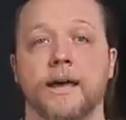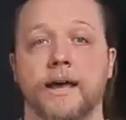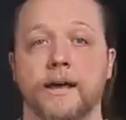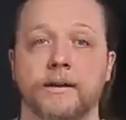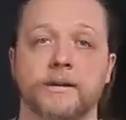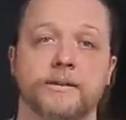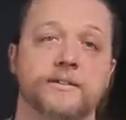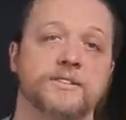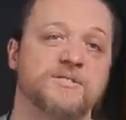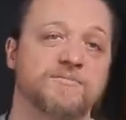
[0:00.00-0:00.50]
and
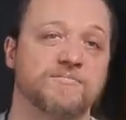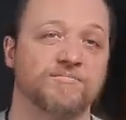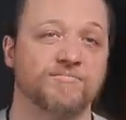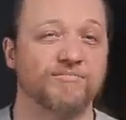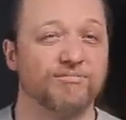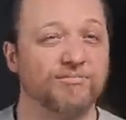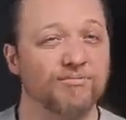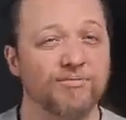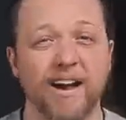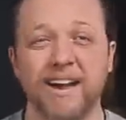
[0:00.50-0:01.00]
is
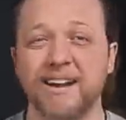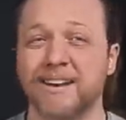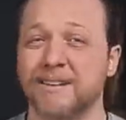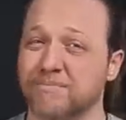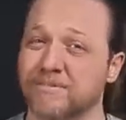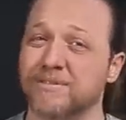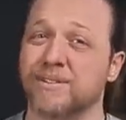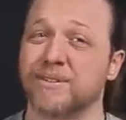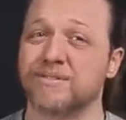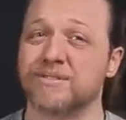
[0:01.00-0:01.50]
right up
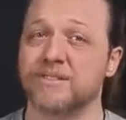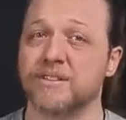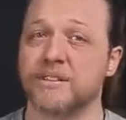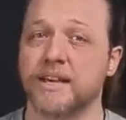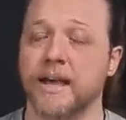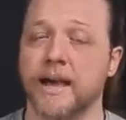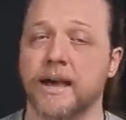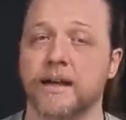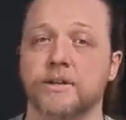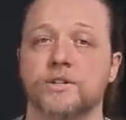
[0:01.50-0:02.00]
close to
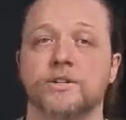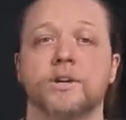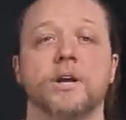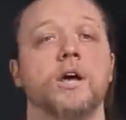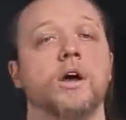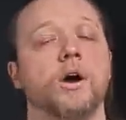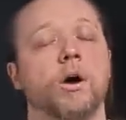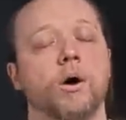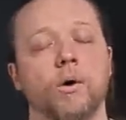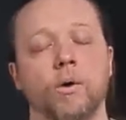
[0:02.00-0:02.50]
the edge,
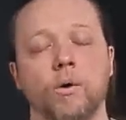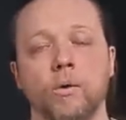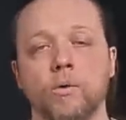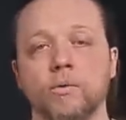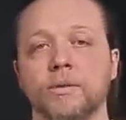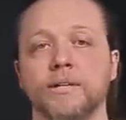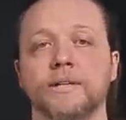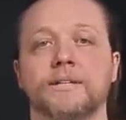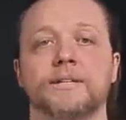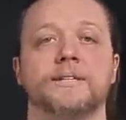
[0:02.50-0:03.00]

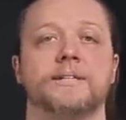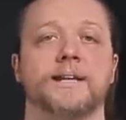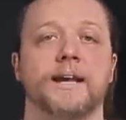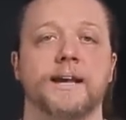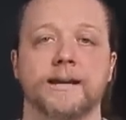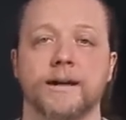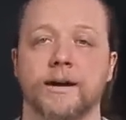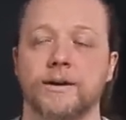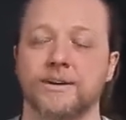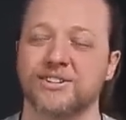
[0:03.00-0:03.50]
only to
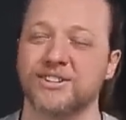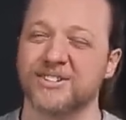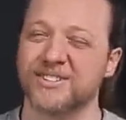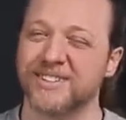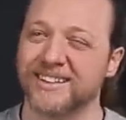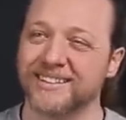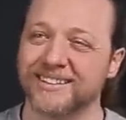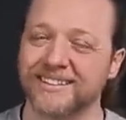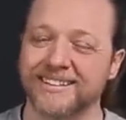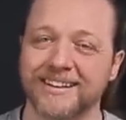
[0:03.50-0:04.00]
take out just
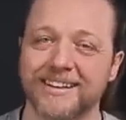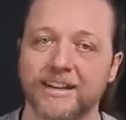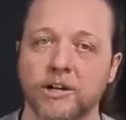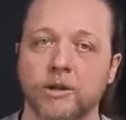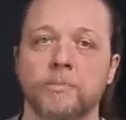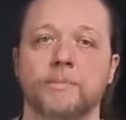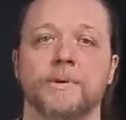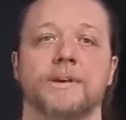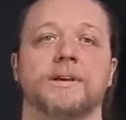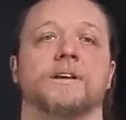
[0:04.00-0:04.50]
a
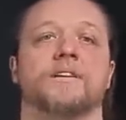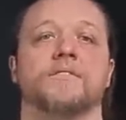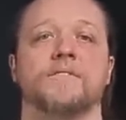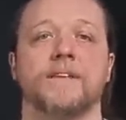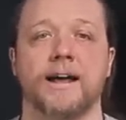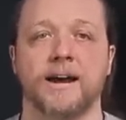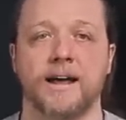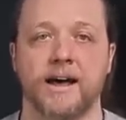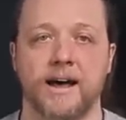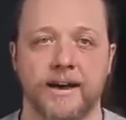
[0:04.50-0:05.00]
little bit of
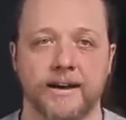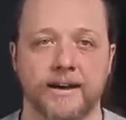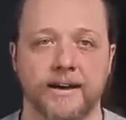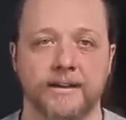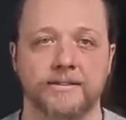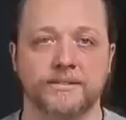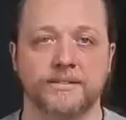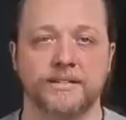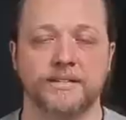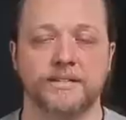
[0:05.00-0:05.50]
that
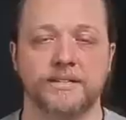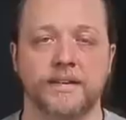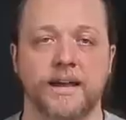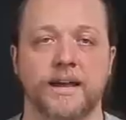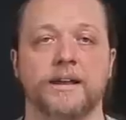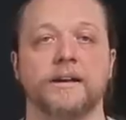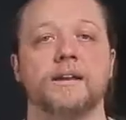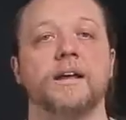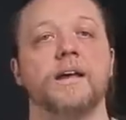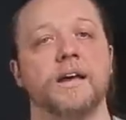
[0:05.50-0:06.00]
high-end
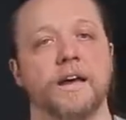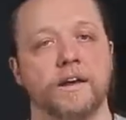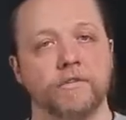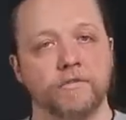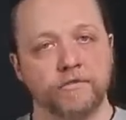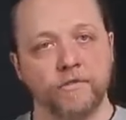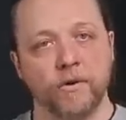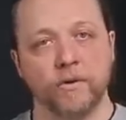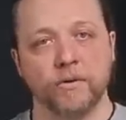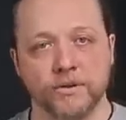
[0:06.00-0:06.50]
sustain and
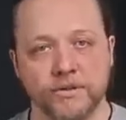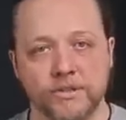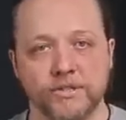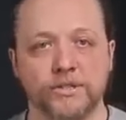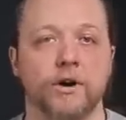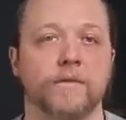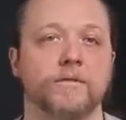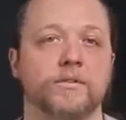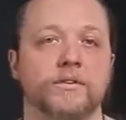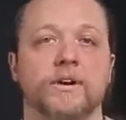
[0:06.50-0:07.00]
focus the
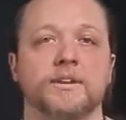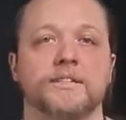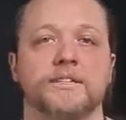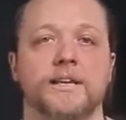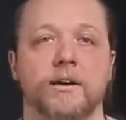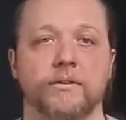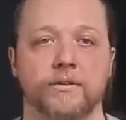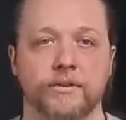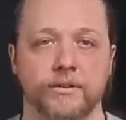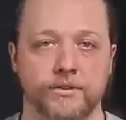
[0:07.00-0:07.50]
overall
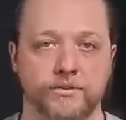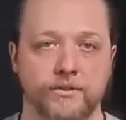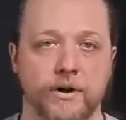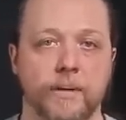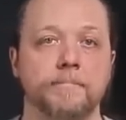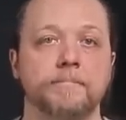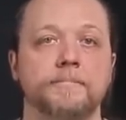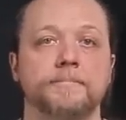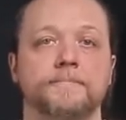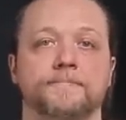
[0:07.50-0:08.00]
sound of the
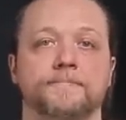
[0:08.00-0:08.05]
drum.